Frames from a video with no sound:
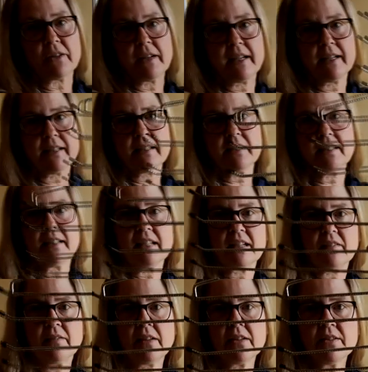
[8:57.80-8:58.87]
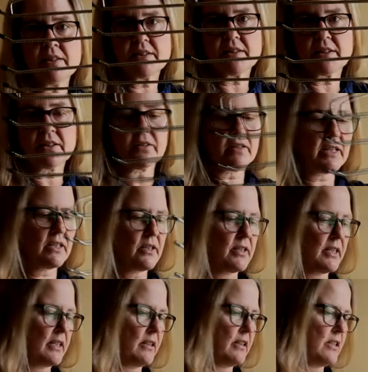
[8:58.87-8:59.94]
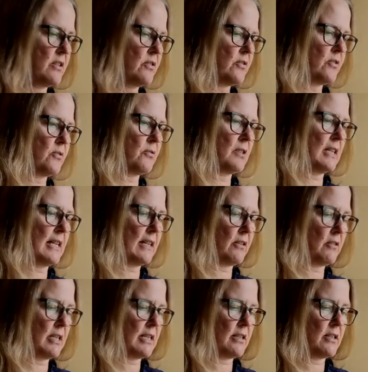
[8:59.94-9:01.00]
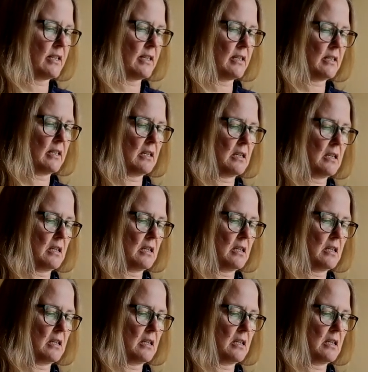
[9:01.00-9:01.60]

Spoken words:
rack. And I found this at a garage sale. I used to do a lot of garage sailing.